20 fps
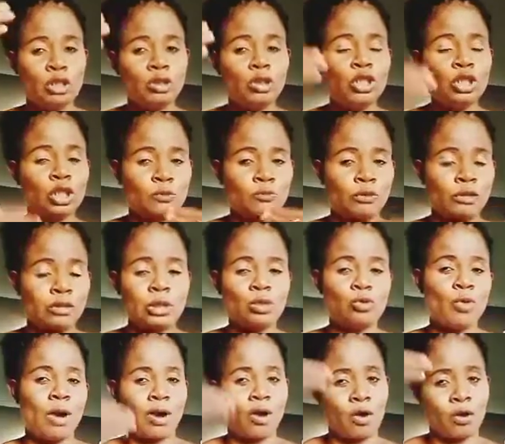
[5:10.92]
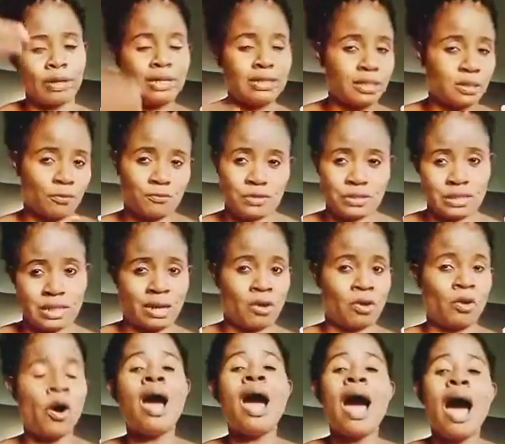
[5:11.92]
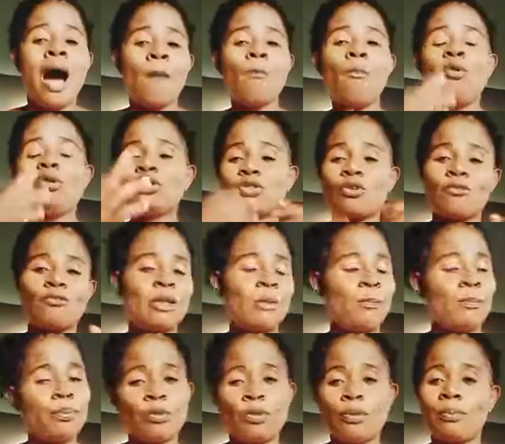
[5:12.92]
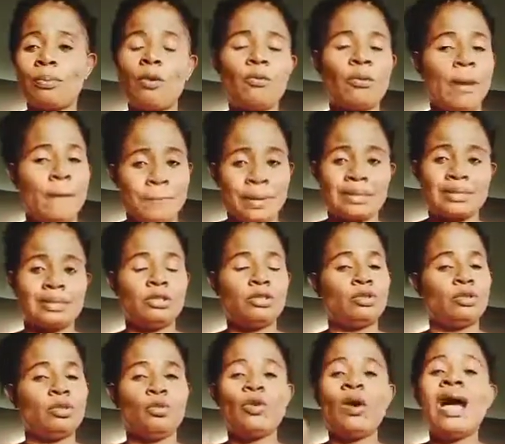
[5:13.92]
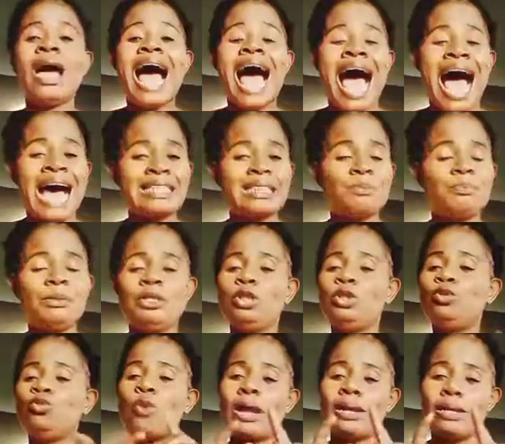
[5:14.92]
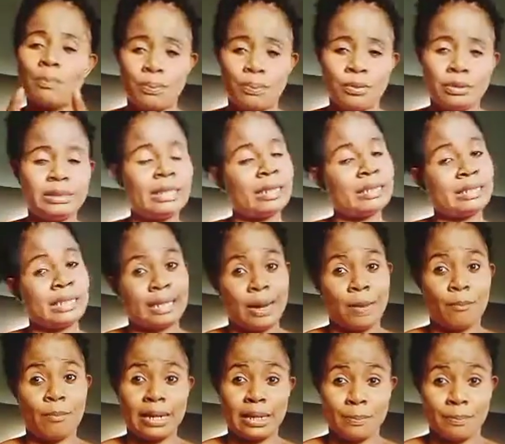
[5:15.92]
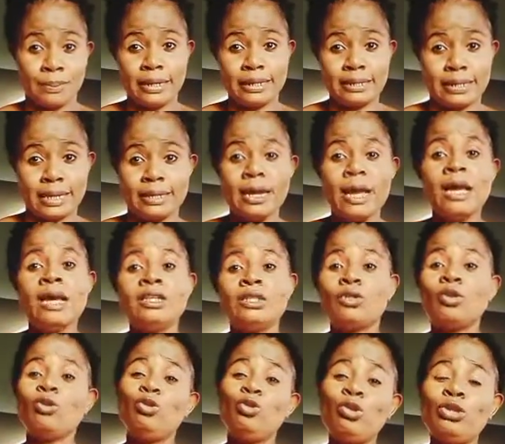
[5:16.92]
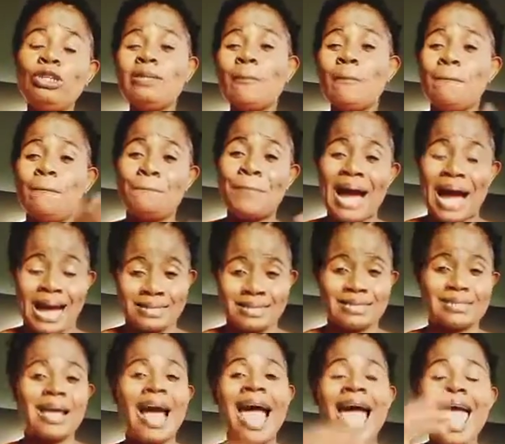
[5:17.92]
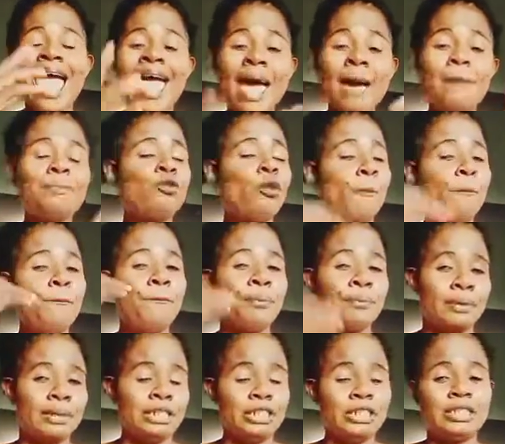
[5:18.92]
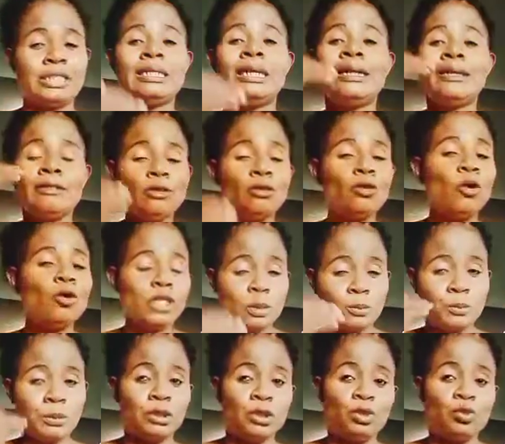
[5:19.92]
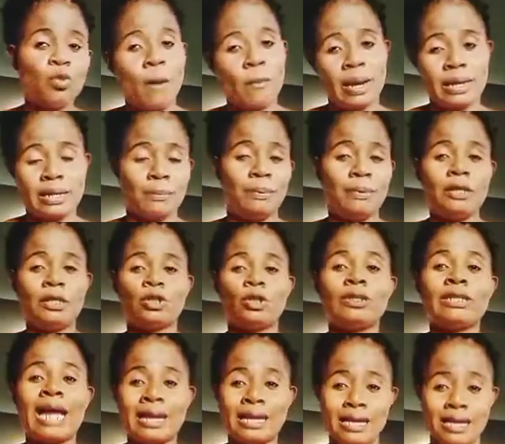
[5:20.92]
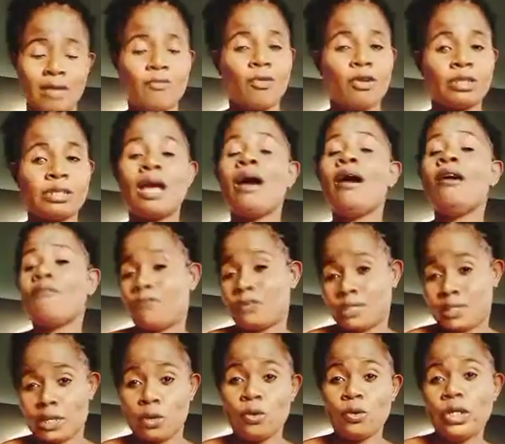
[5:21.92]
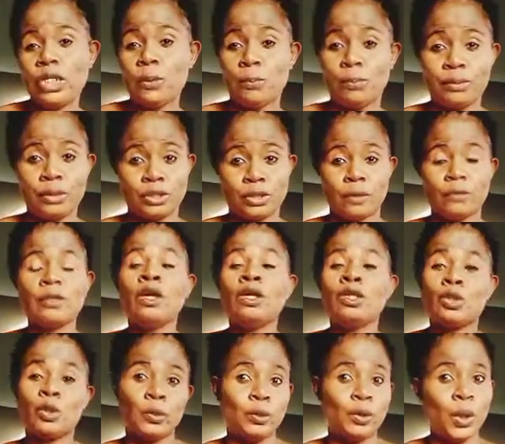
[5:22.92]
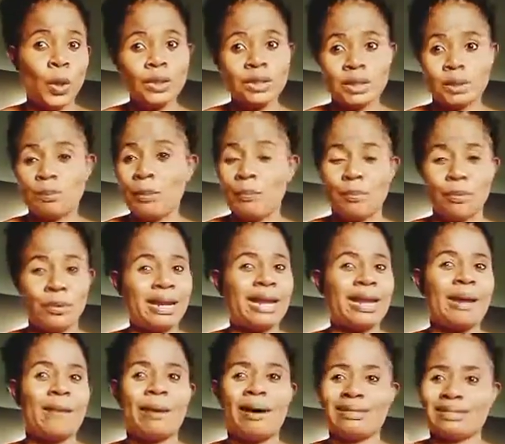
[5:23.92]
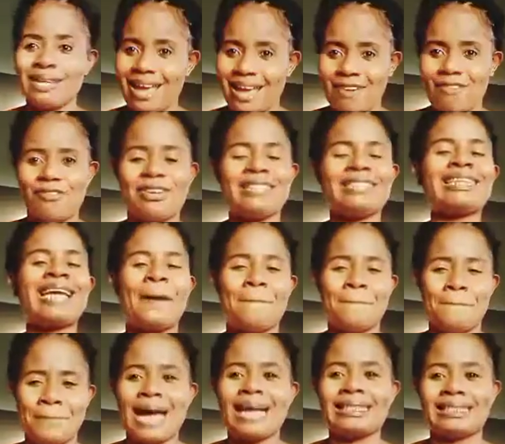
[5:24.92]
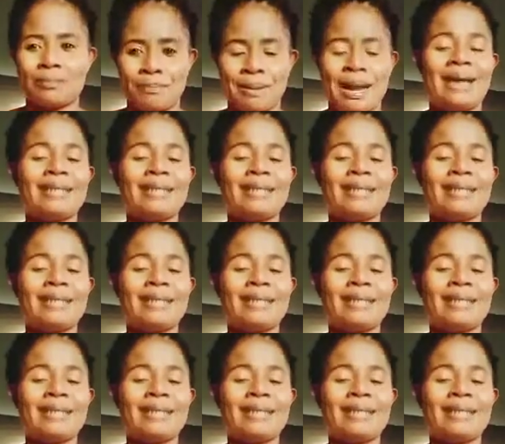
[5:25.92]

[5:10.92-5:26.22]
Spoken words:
the spiritual connects to physical. And most of the problem we are passing through are spiritually projected and manipulated. So doing baths help to bridge those spiritual manipulation and give us physical liberation. So don't be bothered about every time bad.